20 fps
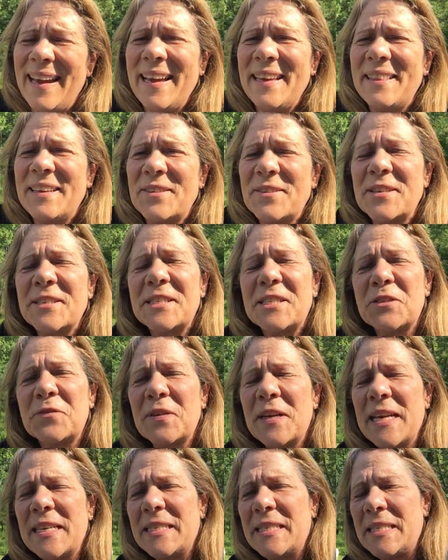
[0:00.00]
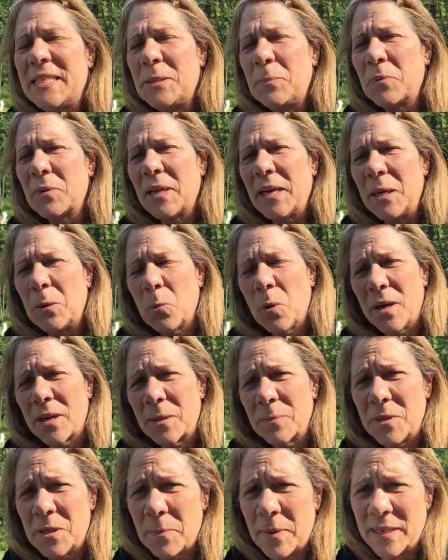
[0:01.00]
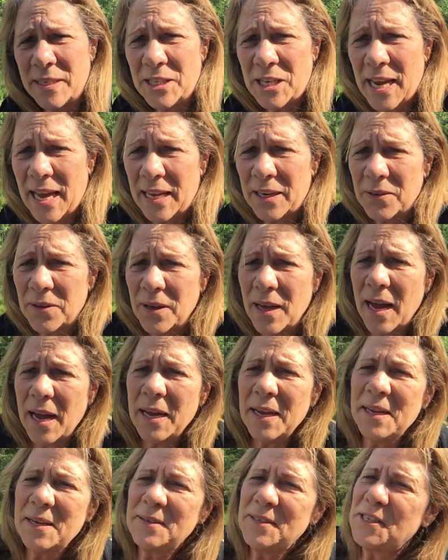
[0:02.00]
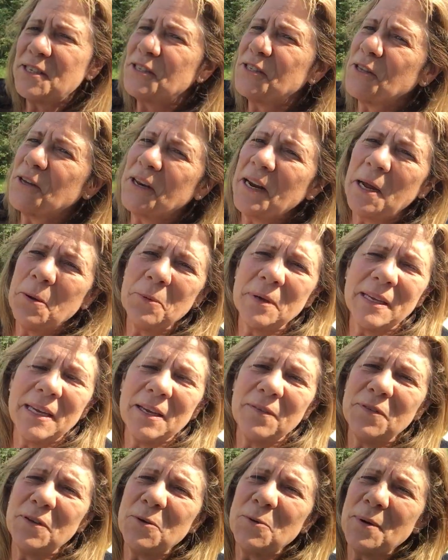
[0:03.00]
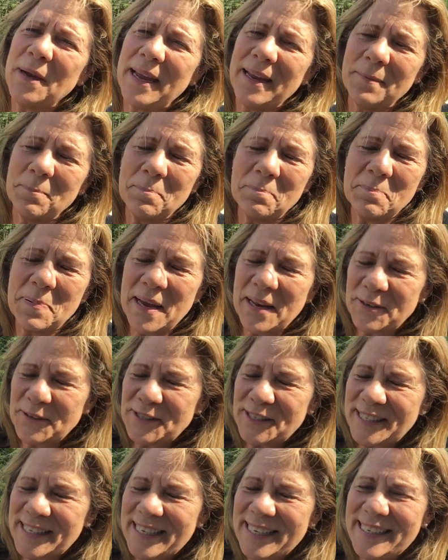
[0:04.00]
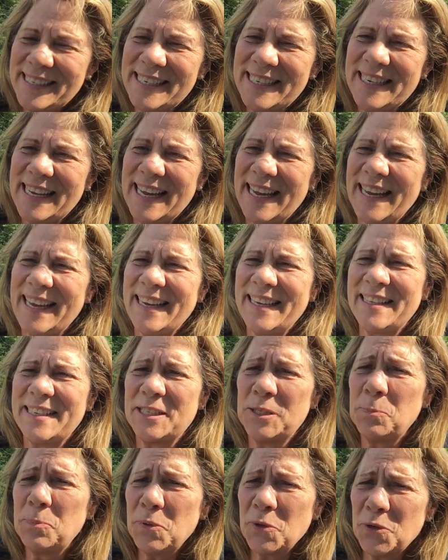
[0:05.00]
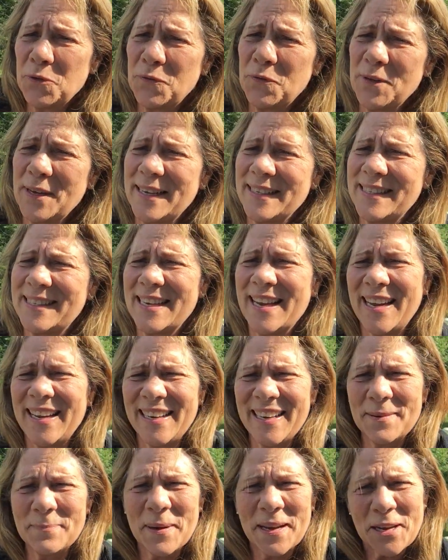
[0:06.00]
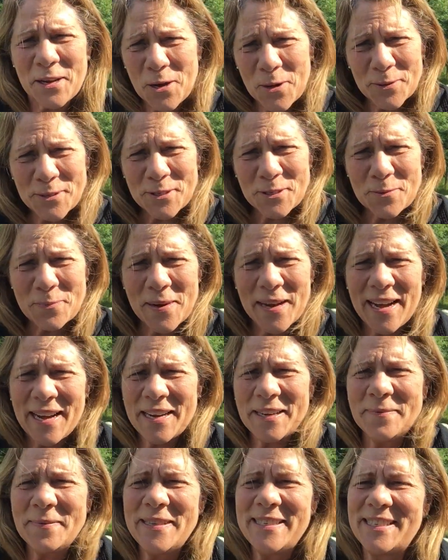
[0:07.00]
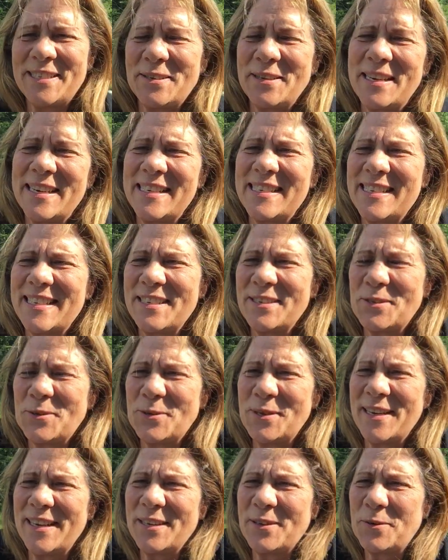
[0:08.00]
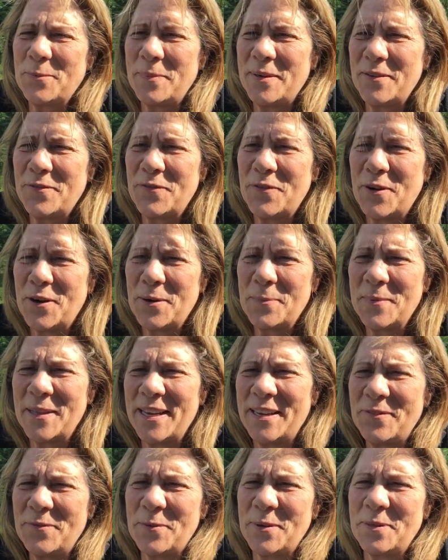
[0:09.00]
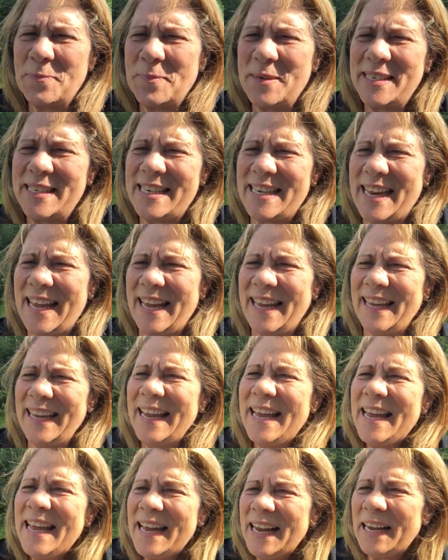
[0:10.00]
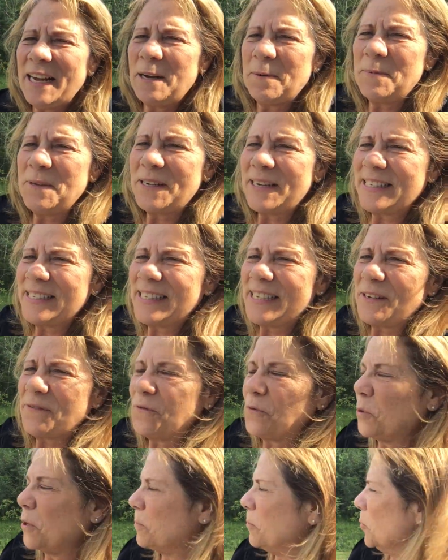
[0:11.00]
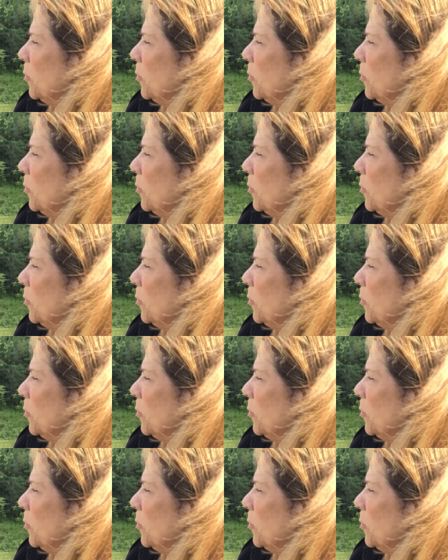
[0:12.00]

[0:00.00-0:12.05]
Hey there, this is Vanessa DeBurlet and welcome to my channel. I just thought I would give you a better scene today It's beautiful outside and my goats are behind me so you get to enjoy a little bit of farm life with me today. Um, you can see four